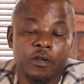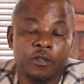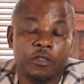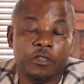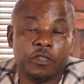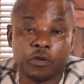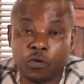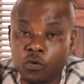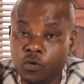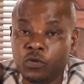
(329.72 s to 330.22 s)

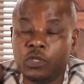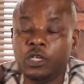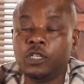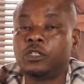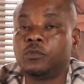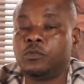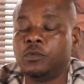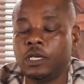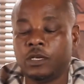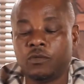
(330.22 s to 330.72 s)
through
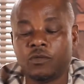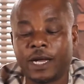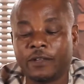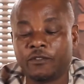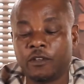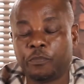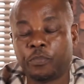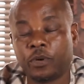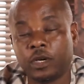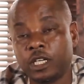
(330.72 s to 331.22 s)

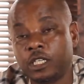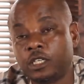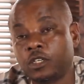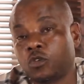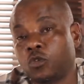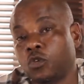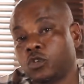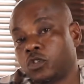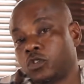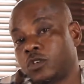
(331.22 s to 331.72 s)
the
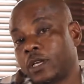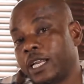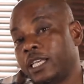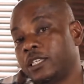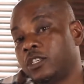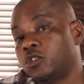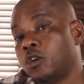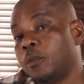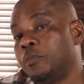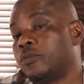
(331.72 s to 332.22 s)
political
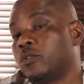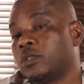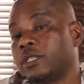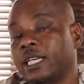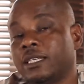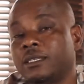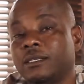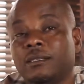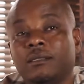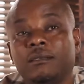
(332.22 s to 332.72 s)
socialization
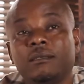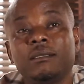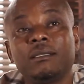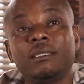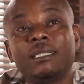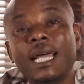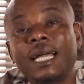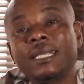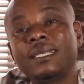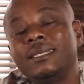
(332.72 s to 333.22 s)
processes
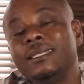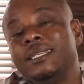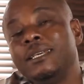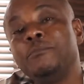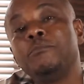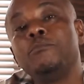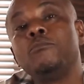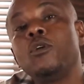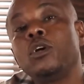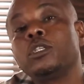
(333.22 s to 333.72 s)
that they
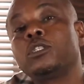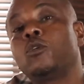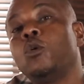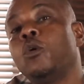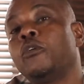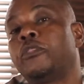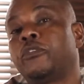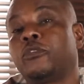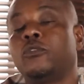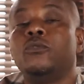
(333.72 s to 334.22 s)
must
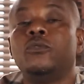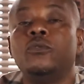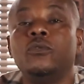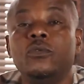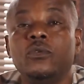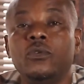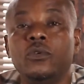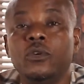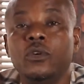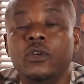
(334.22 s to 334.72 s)
go through
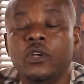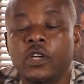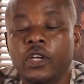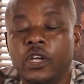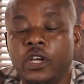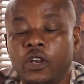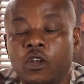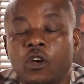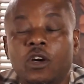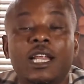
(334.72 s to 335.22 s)

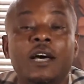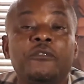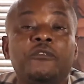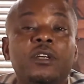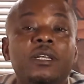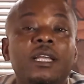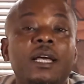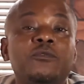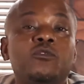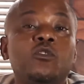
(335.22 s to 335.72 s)
in order
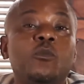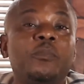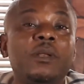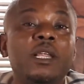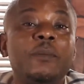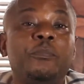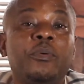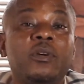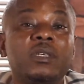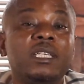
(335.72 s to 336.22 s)
for them to
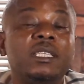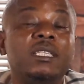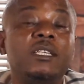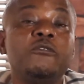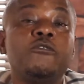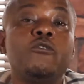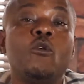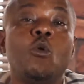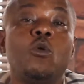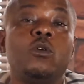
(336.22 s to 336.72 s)
play
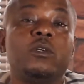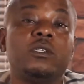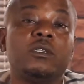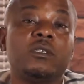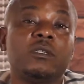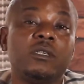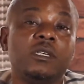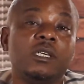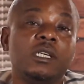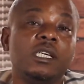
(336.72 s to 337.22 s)
positive
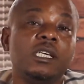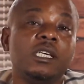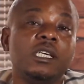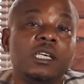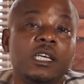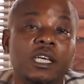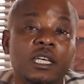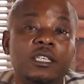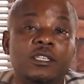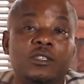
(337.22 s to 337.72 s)
roles
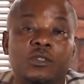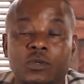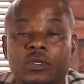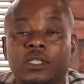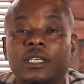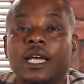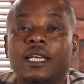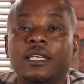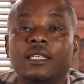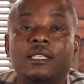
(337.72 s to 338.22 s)
in
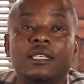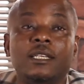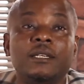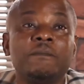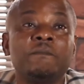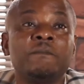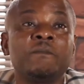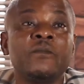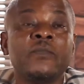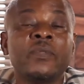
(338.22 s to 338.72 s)

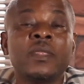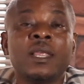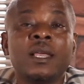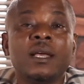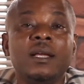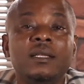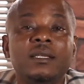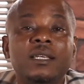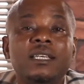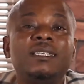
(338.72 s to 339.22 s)
society.
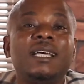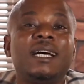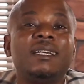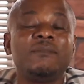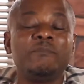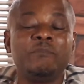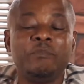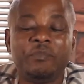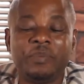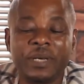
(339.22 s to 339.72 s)
These are
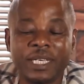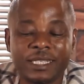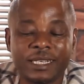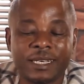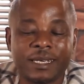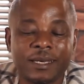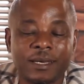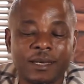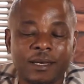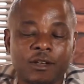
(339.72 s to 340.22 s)
the
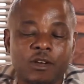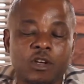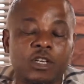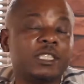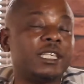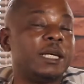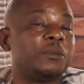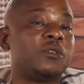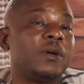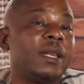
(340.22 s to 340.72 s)
basic
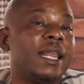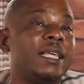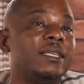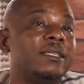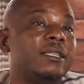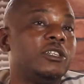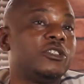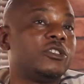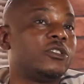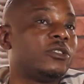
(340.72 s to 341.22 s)

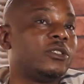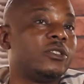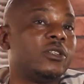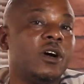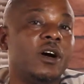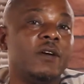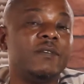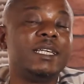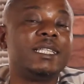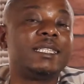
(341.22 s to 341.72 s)
conceptualization
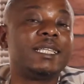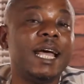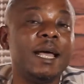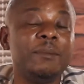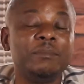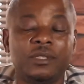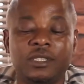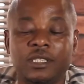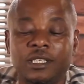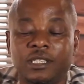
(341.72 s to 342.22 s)
of the
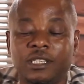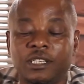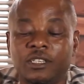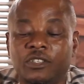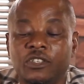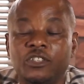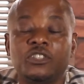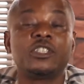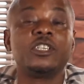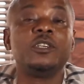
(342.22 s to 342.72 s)
term
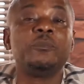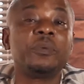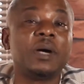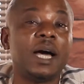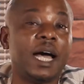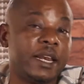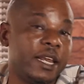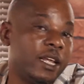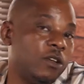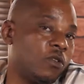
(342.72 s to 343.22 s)
citizenship
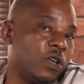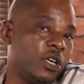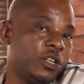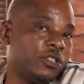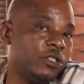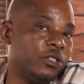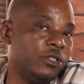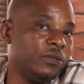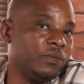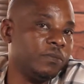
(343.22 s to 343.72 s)
and
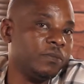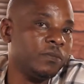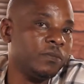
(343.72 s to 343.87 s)
education.